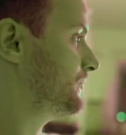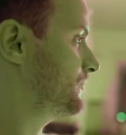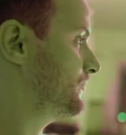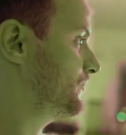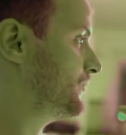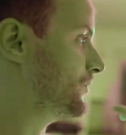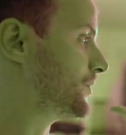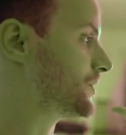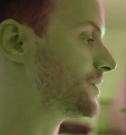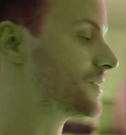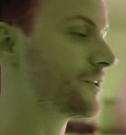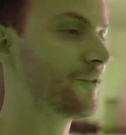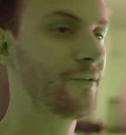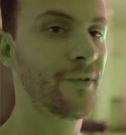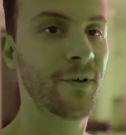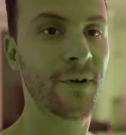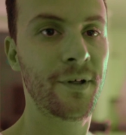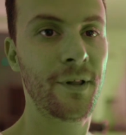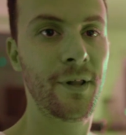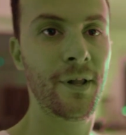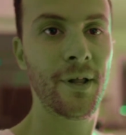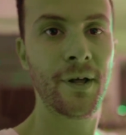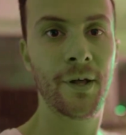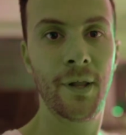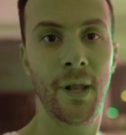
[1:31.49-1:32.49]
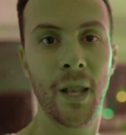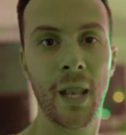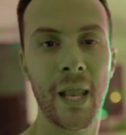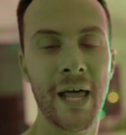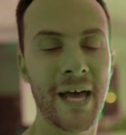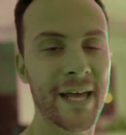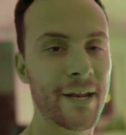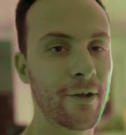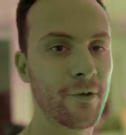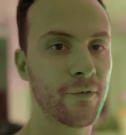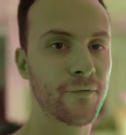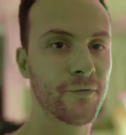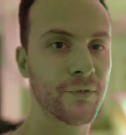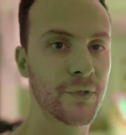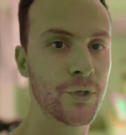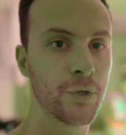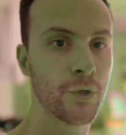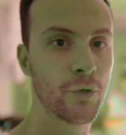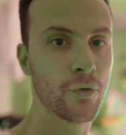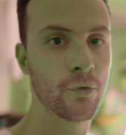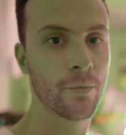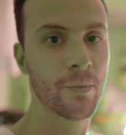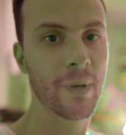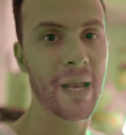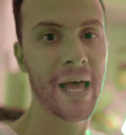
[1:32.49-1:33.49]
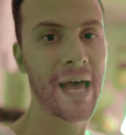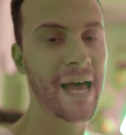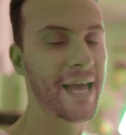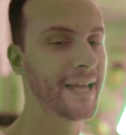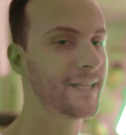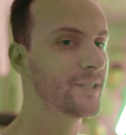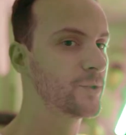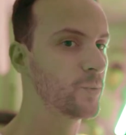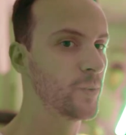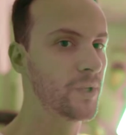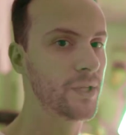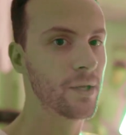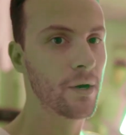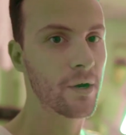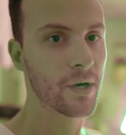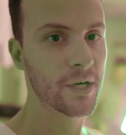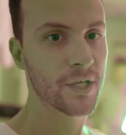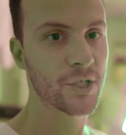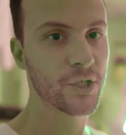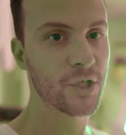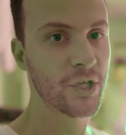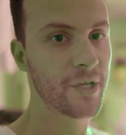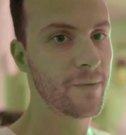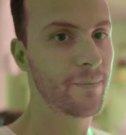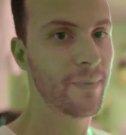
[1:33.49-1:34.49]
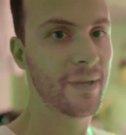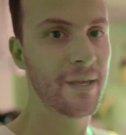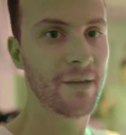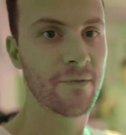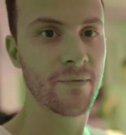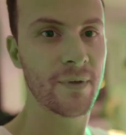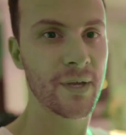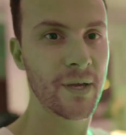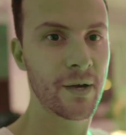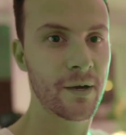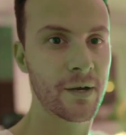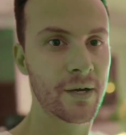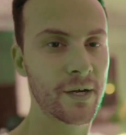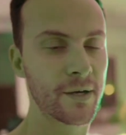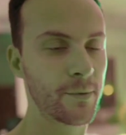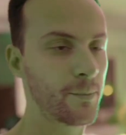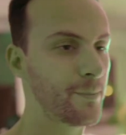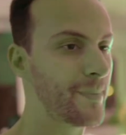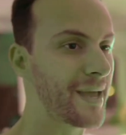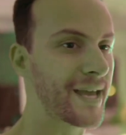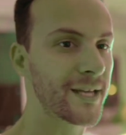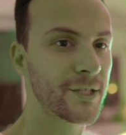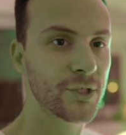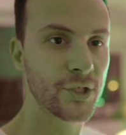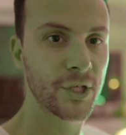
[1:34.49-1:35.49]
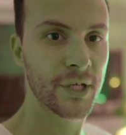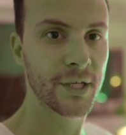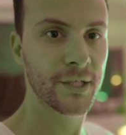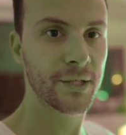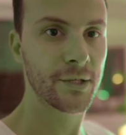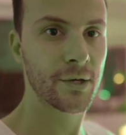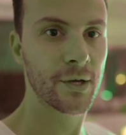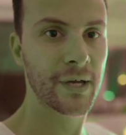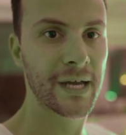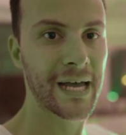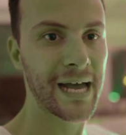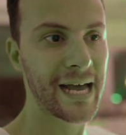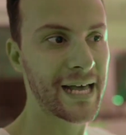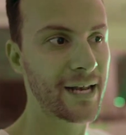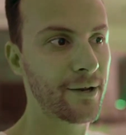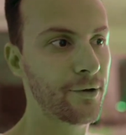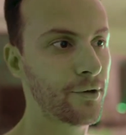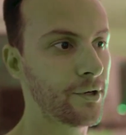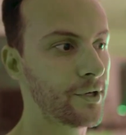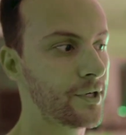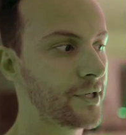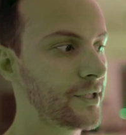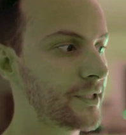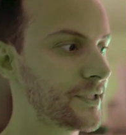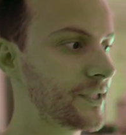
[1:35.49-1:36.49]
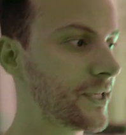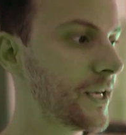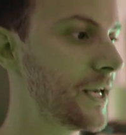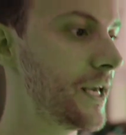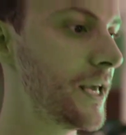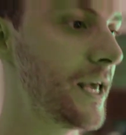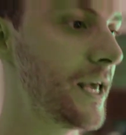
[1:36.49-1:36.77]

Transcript: First of all, a lot of tube lights with RGB. We are matching the colors.